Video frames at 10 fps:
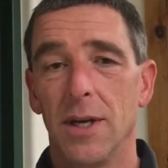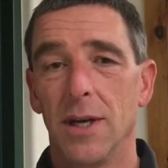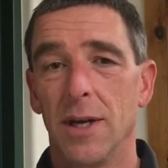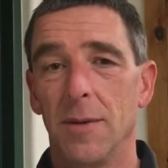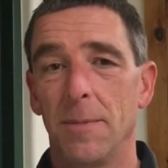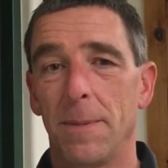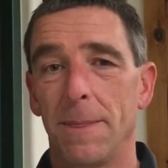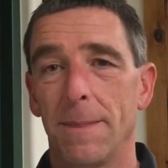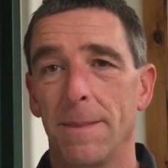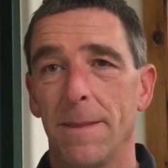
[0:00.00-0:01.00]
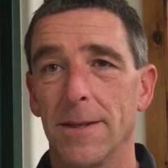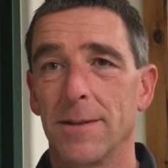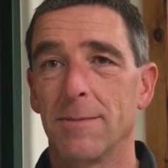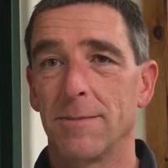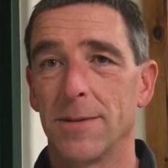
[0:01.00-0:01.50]
um,
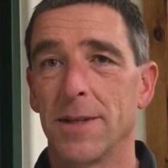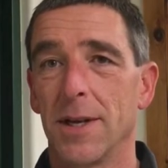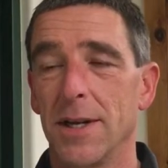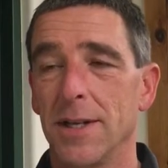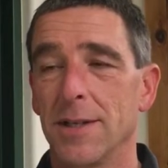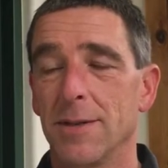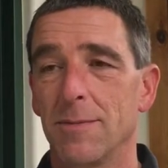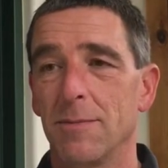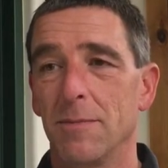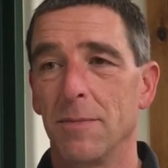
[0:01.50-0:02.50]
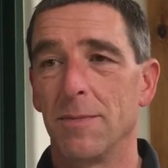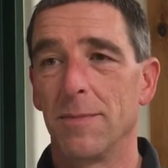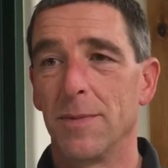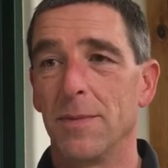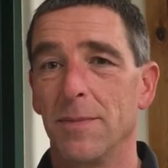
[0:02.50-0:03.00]
this study is
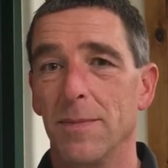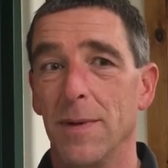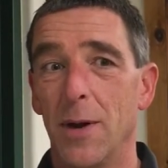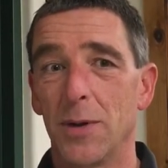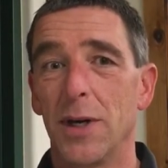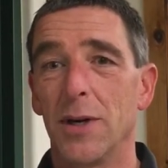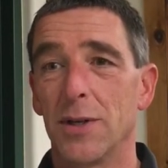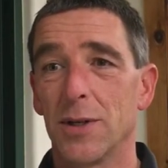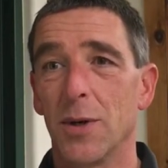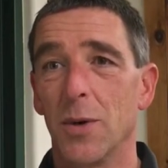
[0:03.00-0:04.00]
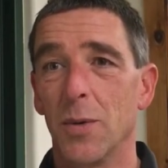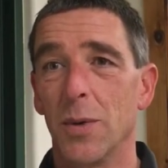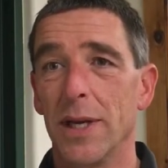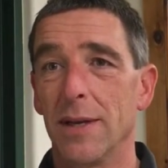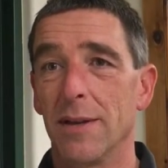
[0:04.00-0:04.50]
out there so
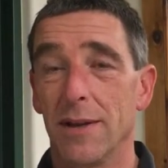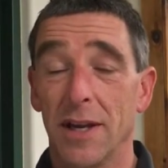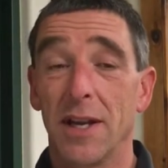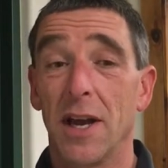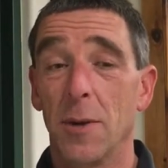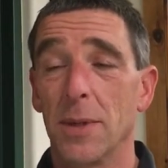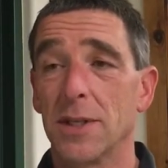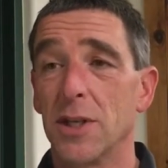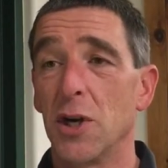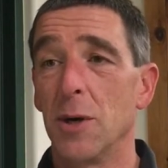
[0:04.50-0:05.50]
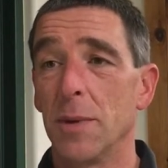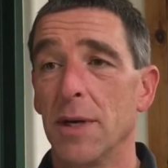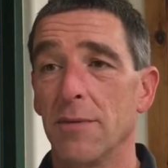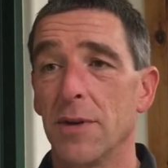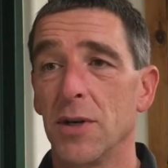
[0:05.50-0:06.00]
we help us determine
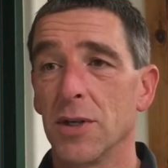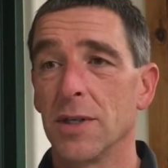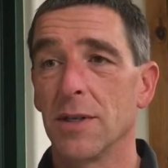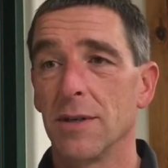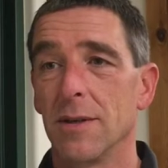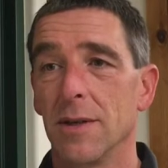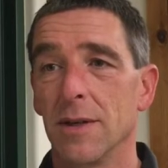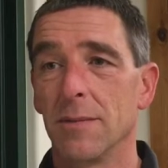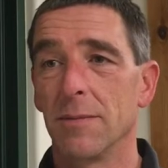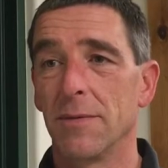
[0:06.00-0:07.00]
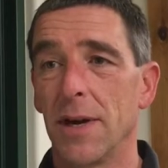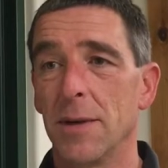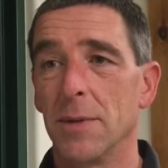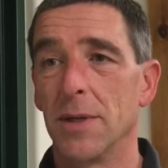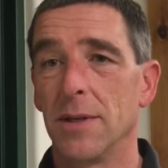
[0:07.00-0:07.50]
if there's a
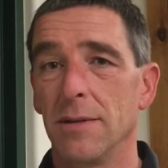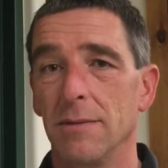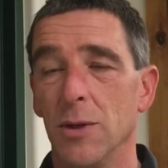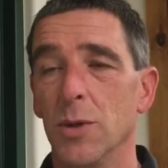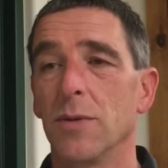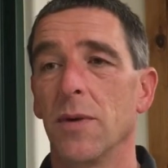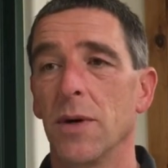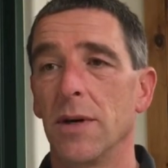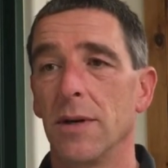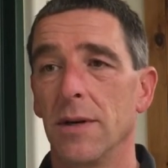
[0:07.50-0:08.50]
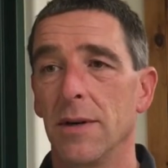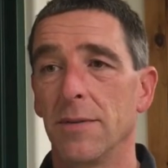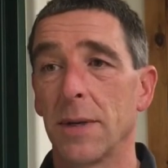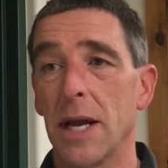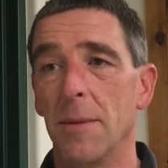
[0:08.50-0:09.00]
viable use for
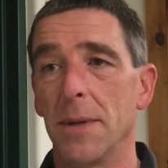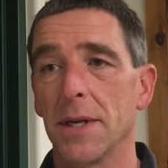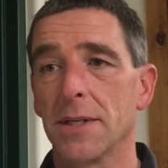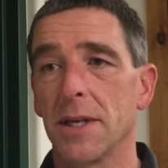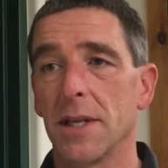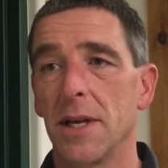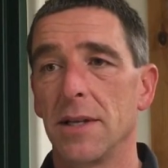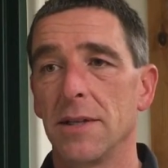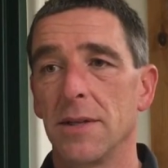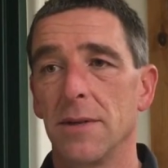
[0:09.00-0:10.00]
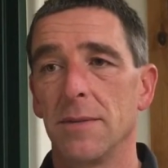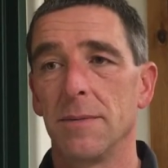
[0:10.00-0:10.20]
a complex like that. So